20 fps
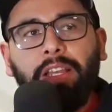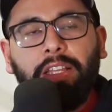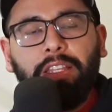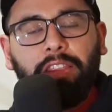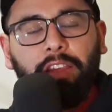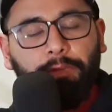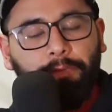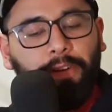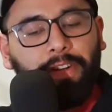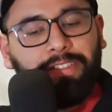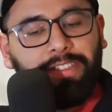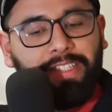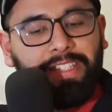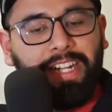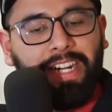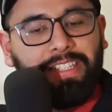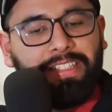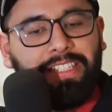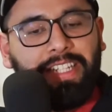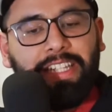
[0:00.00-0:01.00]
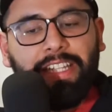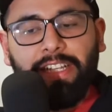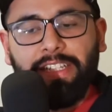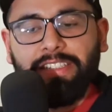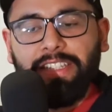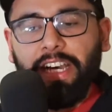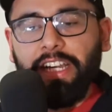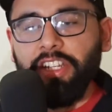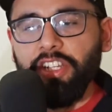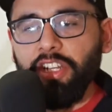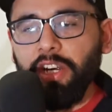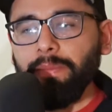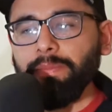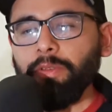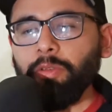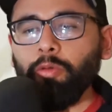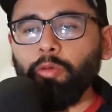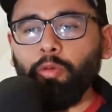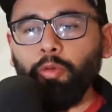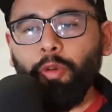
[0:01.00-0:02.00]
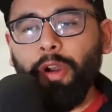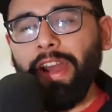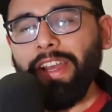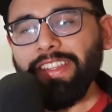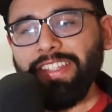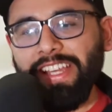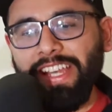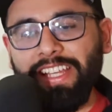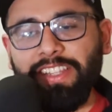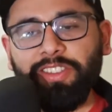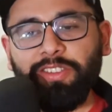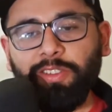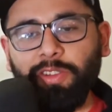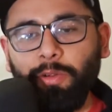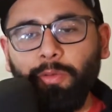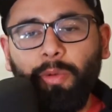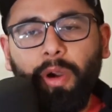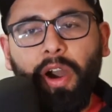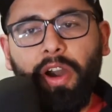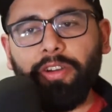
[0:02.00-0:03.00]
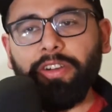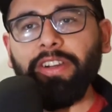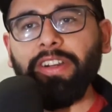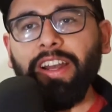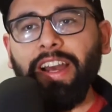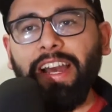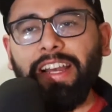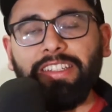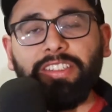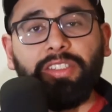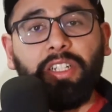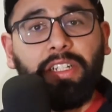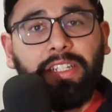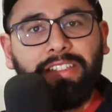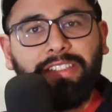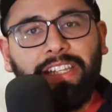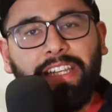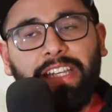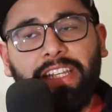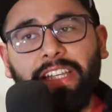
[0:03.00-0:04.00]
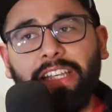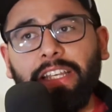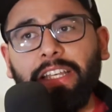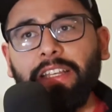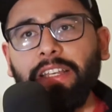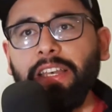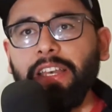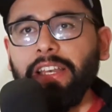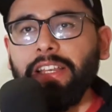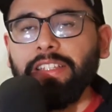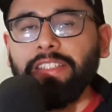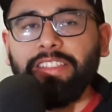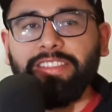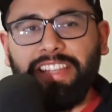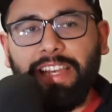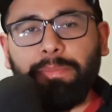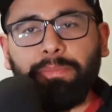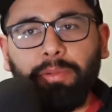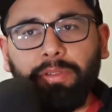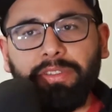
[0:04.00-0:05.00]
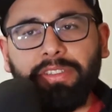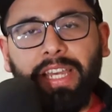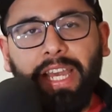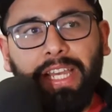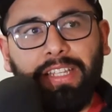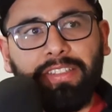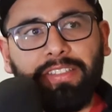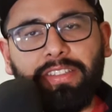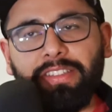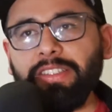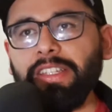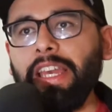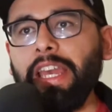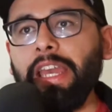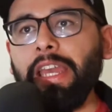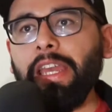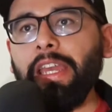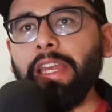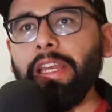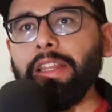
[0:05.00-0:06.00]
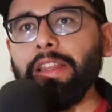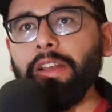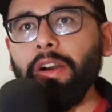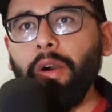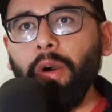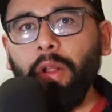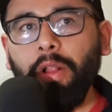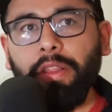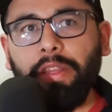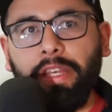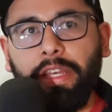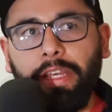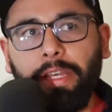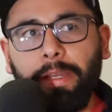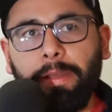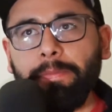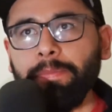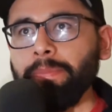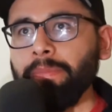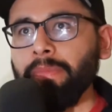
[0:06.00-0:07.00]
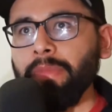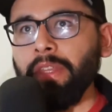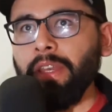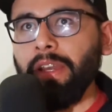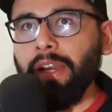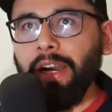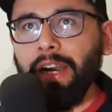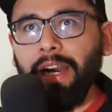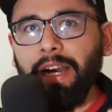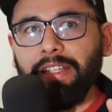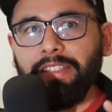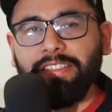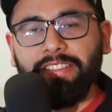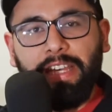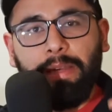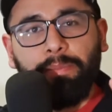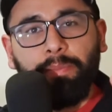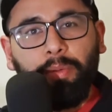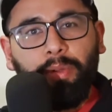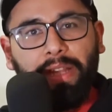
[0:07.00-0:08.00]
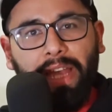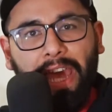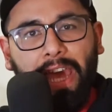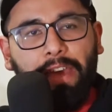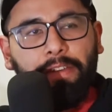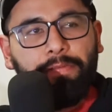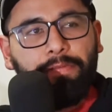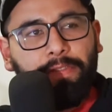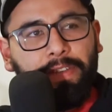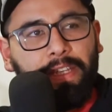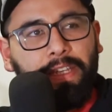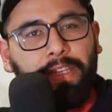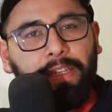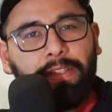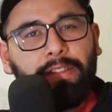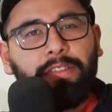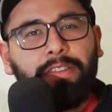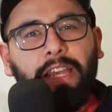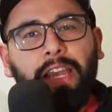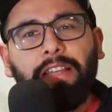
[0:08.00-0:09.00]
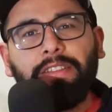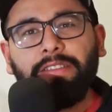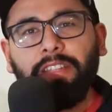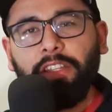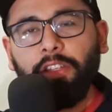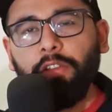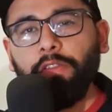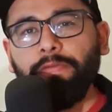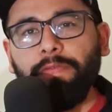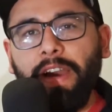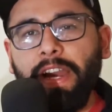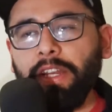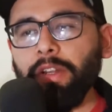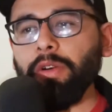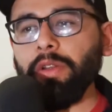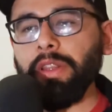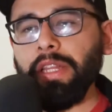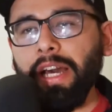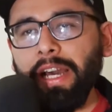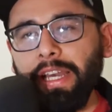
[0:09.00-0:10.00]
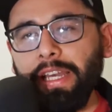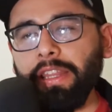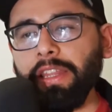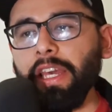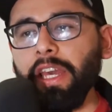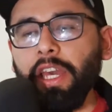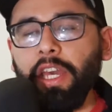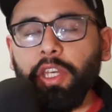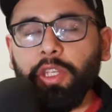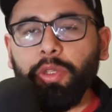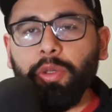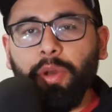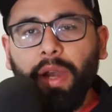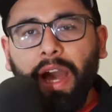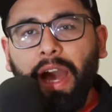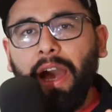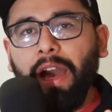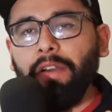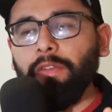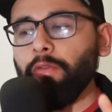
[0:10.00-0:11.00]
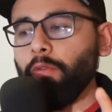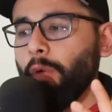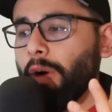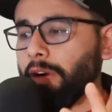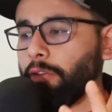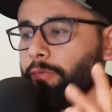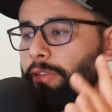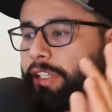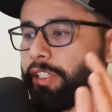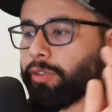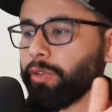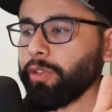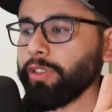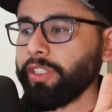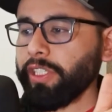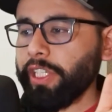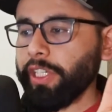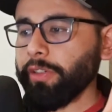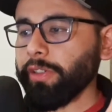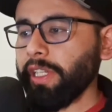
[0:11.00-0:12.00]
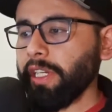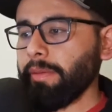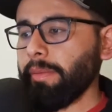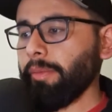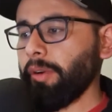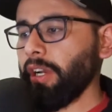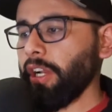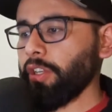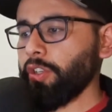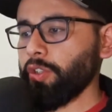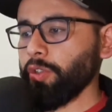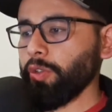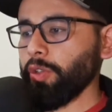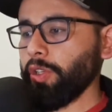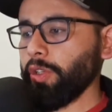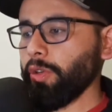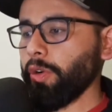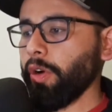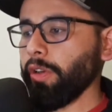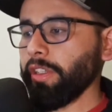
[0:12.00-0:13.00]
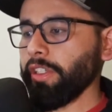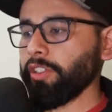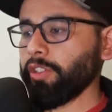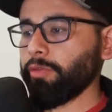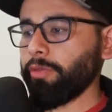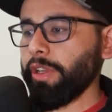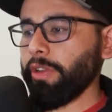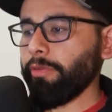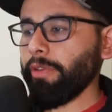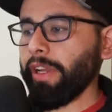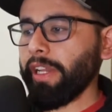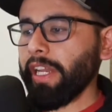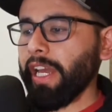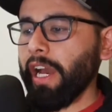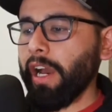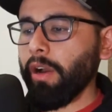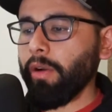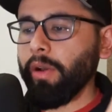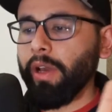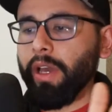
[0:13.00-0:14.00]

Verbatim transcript: The first thing that I did is I jumped right into the water. I started taking sample tests and all the uh, sample F E tests that you find online. You have one resource here that I'm going to show you on the screen right now.